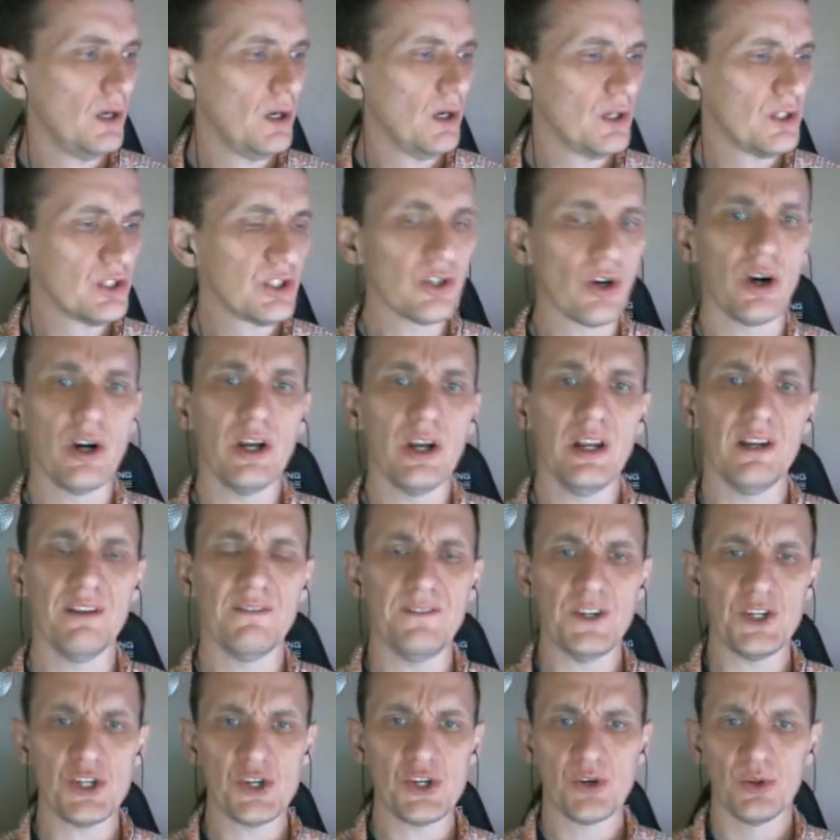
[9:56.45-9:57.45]
Started a
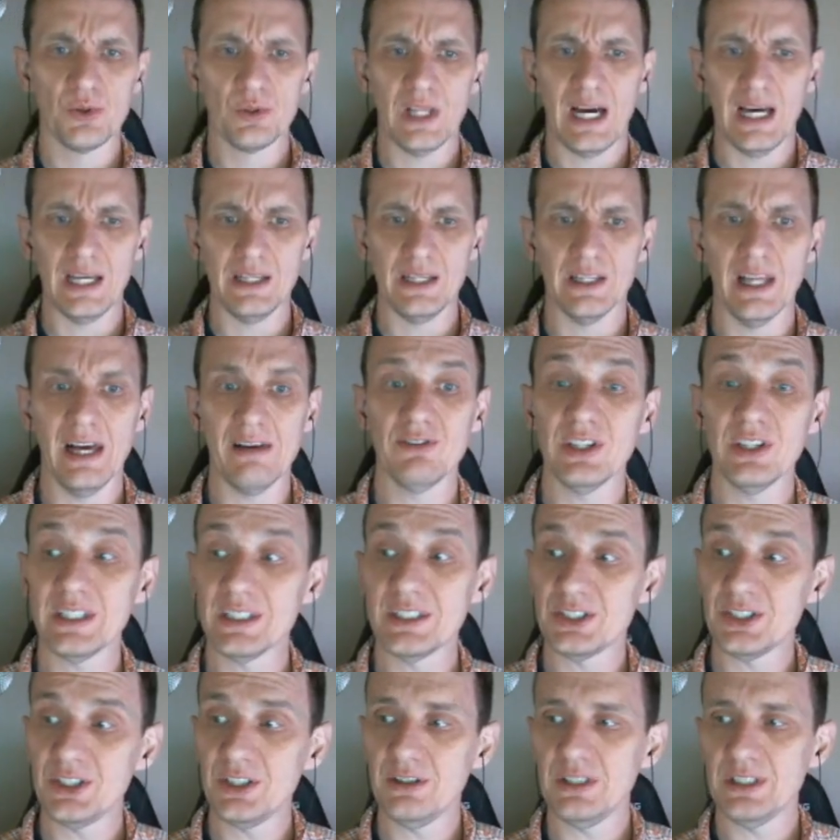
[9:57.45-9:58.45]
Fisher Online leveling
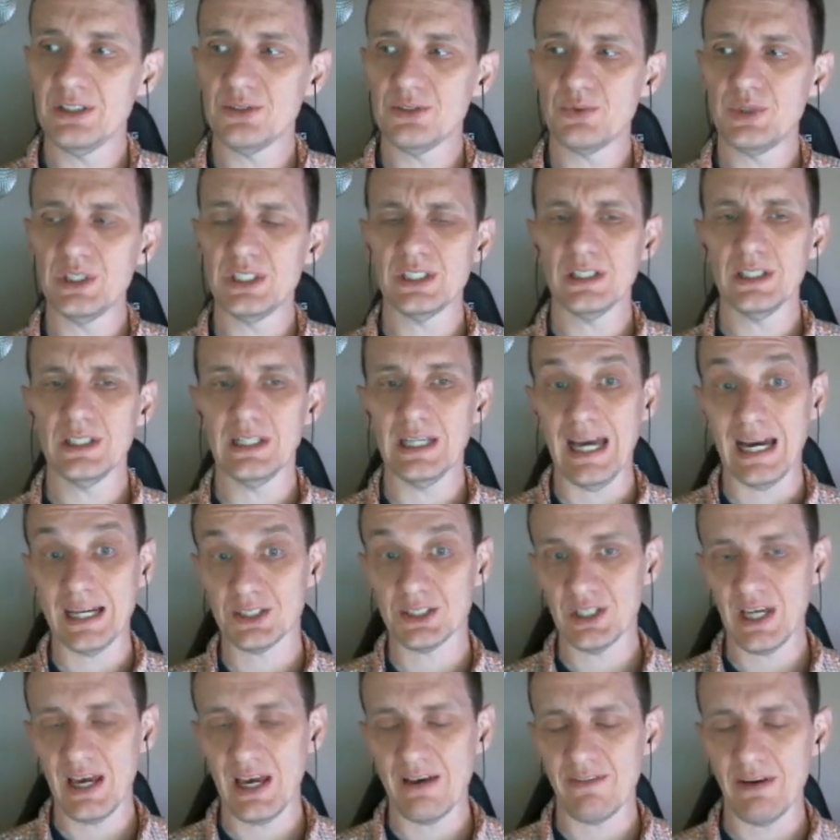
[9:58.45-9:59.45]
series recently. I
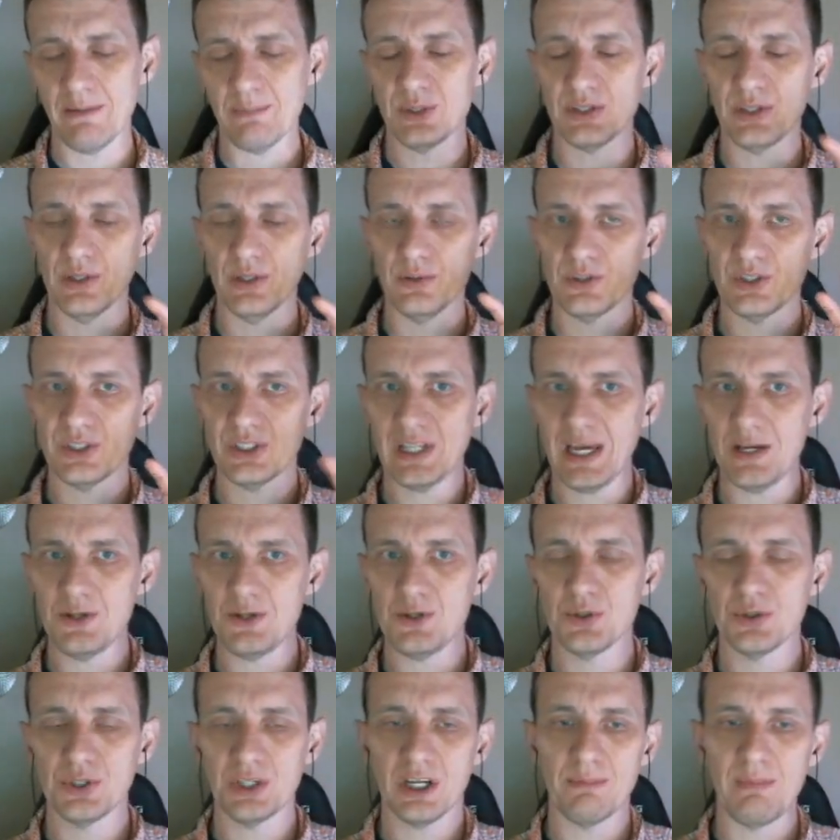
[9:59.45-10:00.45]
actually have episodes
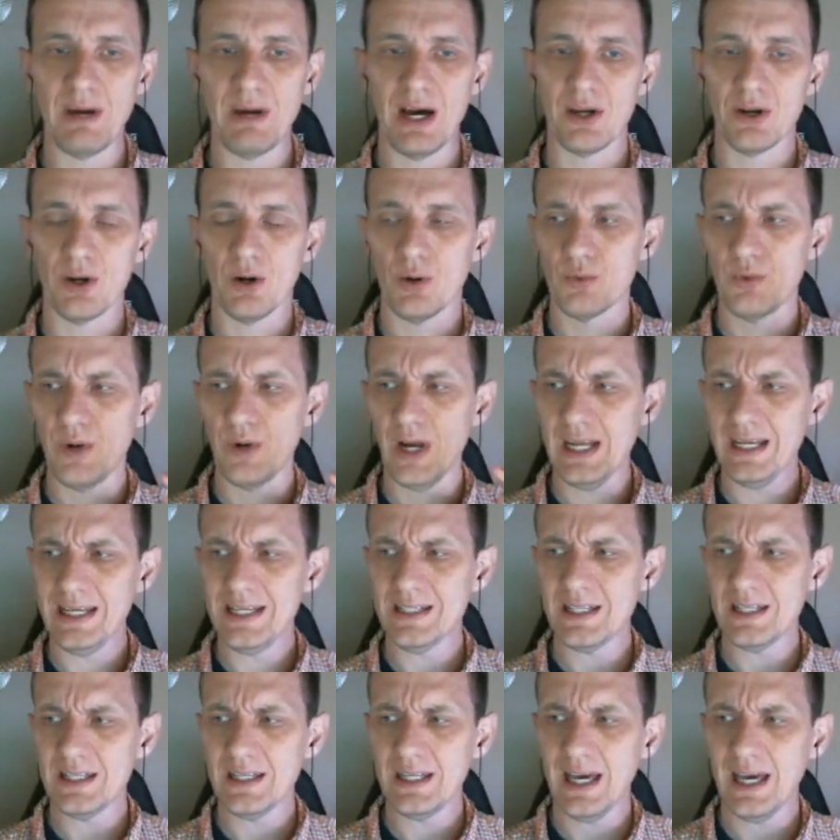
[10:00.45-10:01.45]
scheduled to come out already
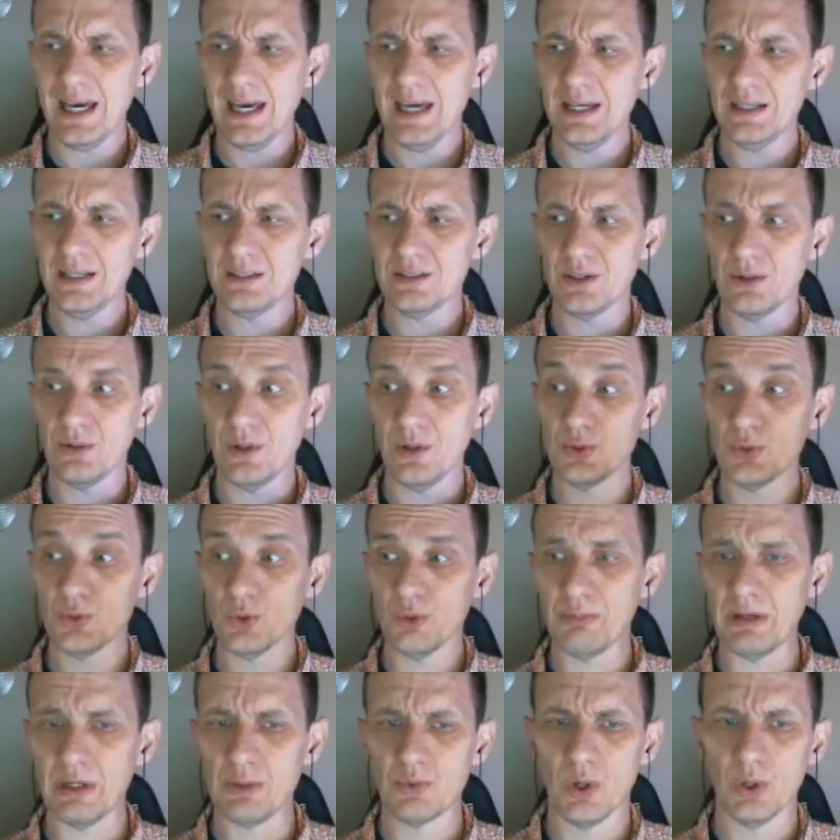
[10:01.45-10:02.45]
today, so those will
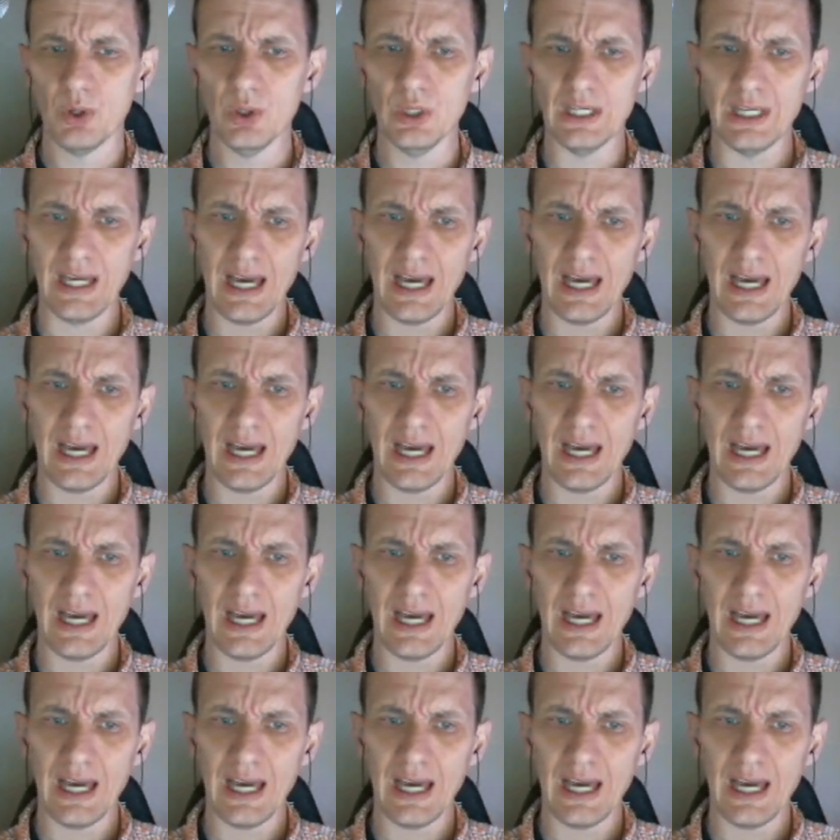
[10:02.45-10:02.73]
be rolling